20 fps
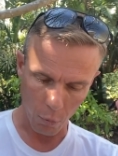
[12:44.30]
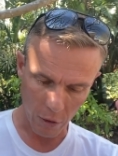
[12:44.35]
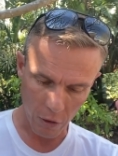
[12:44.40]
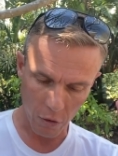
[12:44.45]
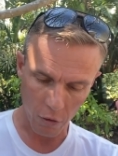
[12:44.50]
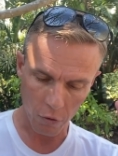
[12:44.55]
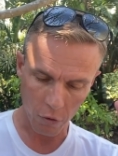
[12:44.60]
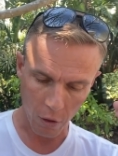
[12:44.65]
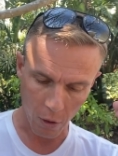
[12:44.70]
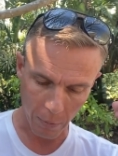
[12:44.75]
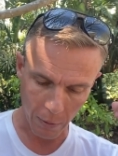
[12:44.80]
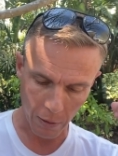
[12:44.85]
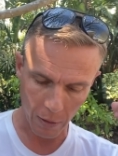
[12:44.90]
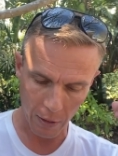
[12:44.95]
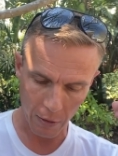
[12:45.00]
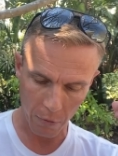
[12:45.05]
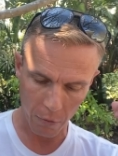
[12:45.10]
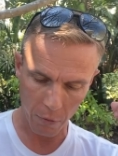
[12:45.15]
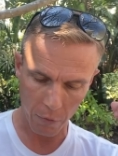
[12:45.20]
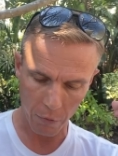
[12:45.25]
which is
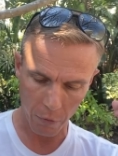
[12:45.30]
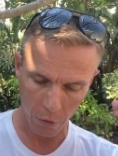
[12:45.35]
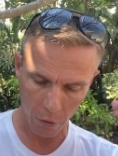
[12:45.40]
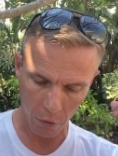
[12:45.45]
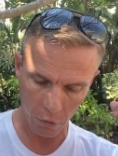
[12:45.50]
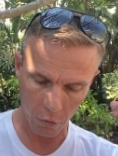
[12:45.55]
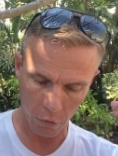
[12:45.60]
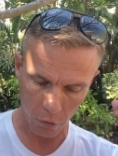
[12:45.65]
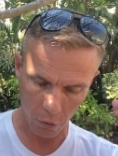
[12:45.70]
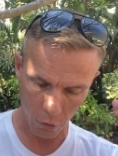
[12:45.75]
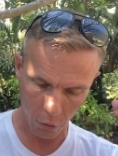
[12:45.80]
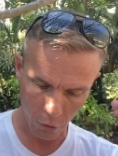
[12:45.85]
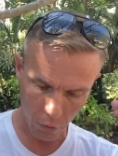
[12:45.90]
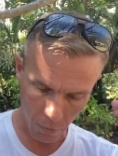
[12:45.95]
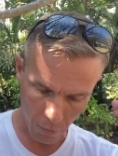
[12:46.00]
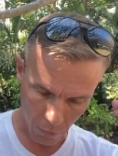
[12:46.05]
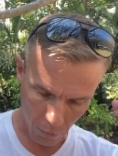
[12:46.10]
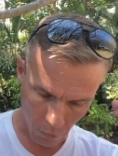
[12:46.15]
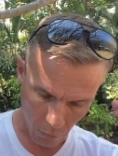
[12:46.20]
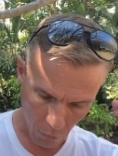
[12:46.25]
commonly referred to
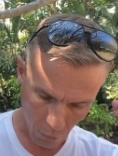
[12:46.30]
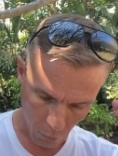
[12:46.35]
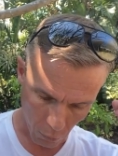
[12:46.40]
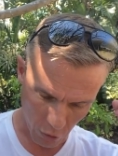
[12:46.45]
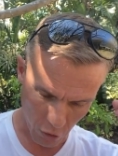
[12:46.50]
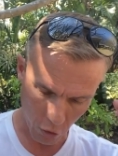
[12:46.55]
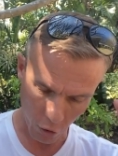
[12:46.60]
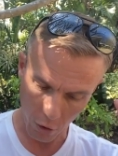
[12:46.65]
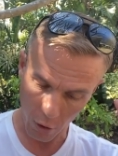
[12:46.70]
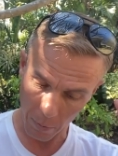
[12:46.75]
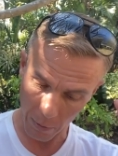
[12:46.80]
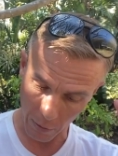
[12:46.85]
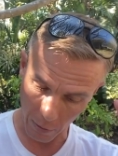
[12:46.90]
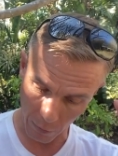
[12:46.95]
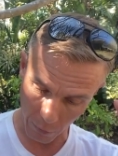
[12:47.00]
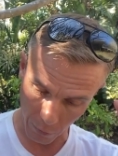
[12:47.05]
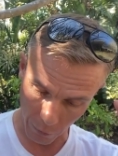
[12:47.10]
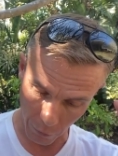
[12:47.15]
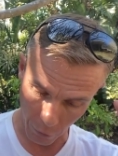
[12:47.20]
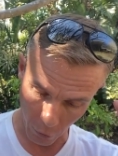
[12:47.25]
which it
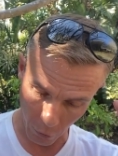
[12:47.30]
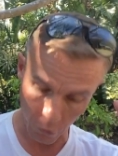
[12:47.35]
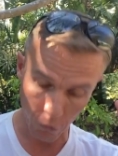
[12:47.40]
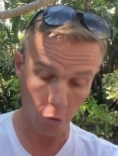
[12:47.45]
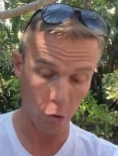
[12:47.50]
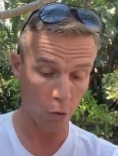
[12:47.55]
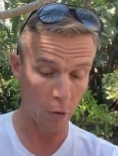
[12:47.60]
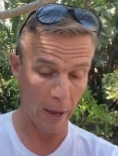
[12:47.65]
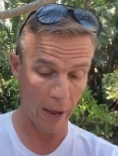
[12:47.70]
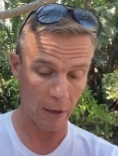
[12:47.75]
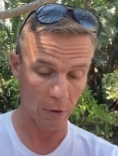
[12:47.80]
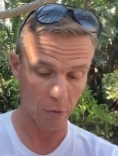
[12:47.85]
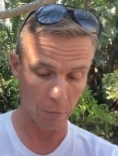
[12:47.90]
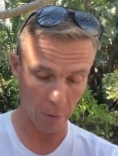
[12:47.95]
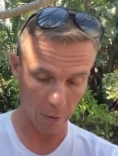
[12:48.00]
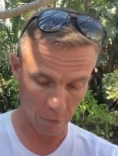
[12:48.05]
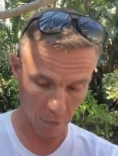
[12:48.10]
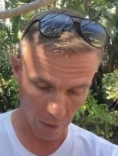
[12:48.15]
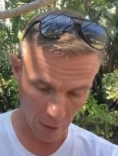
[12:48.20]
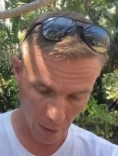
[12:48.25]
commonly refers to as
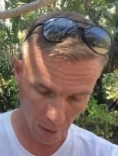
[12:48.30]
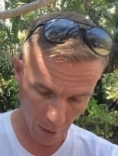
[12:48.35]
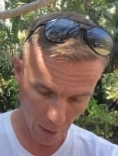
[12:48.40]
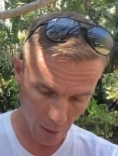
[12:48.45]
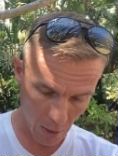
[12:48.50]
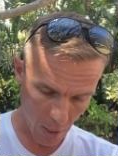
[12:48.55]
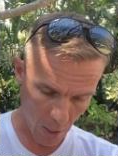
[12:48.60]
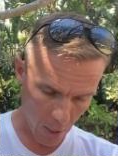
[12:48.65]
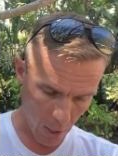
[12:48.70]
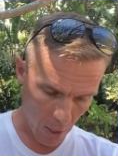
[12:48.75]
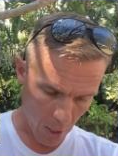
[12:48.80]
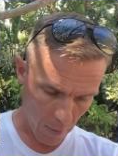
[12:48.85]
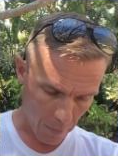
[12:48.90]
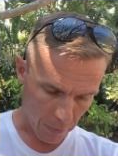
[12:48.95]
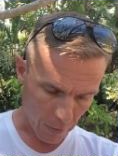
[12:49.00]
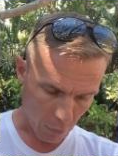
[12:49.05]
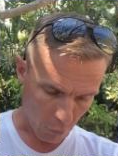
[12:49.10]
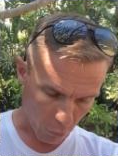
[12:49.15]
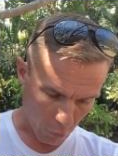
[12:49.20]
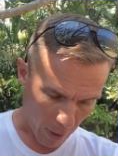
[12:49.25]
bestiality,
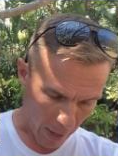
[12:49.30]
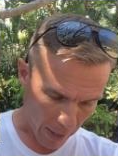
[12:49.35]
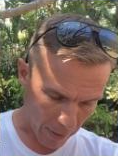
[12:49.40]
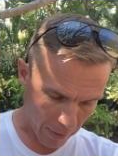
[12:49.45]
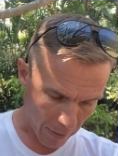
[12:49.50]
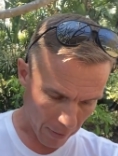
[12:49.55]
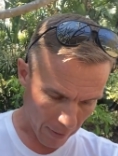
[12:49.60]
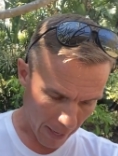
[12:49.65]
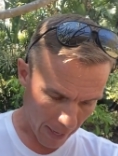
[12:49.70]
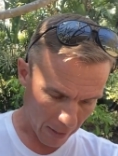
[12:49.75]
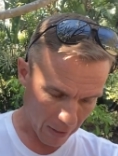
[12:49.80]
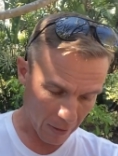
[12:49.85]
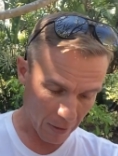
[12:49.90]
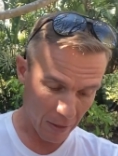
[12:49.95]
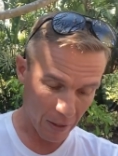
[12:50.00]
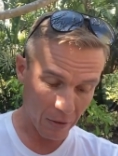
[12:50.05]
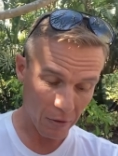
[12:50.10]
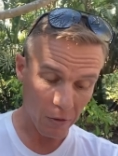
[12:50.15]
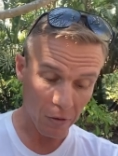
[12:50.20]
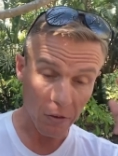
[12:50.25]
rather than
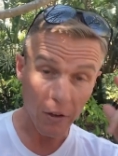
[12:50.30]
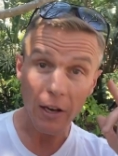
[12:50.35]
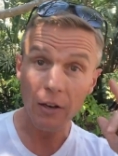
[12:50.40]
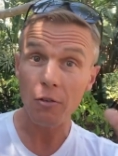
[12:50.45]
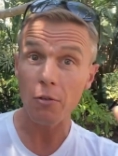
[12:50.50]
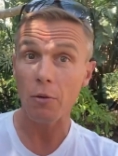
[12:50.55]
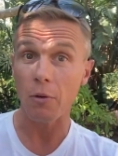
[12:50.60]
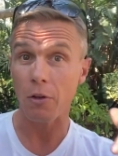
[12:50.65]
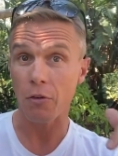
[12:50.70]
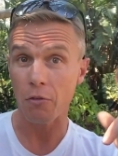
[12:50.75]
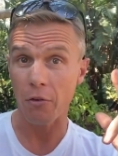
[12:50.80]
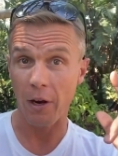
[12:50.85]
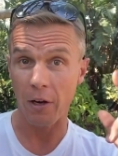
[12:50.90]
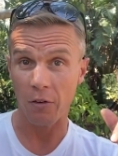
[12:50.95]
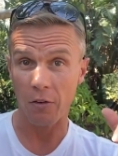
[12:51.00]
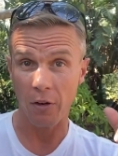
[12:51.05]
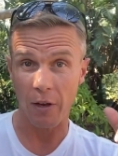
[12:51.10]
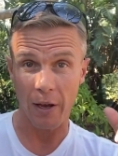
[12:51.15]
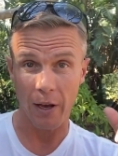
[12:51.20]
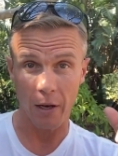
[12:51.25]
the sexual
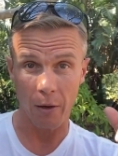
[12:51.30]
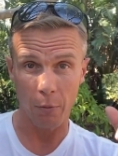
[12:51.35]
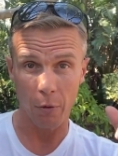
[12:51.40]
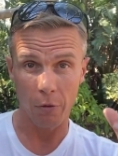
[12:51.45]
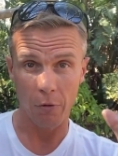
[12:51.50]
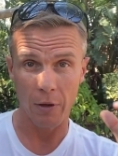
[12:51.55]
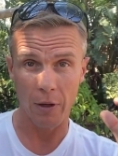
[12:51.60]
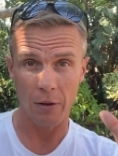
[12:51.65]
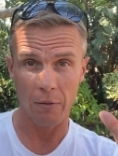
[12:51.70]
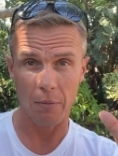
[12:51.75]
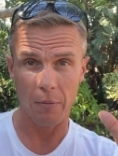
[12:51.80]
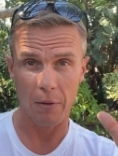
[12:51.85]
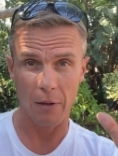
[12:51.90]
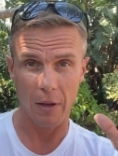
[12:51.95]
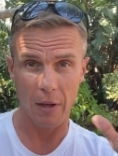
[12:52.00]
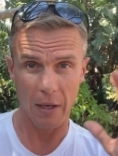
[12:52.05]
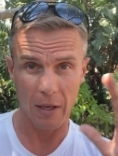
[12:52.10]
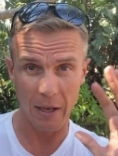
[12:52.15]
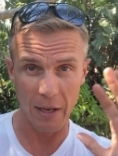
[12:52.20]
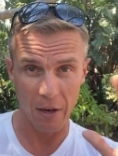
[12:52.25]
attraction of animals. Now,
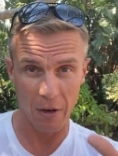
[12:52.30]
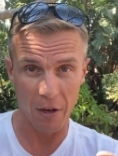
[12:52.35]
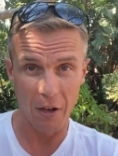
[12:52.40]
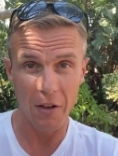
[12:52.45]
again,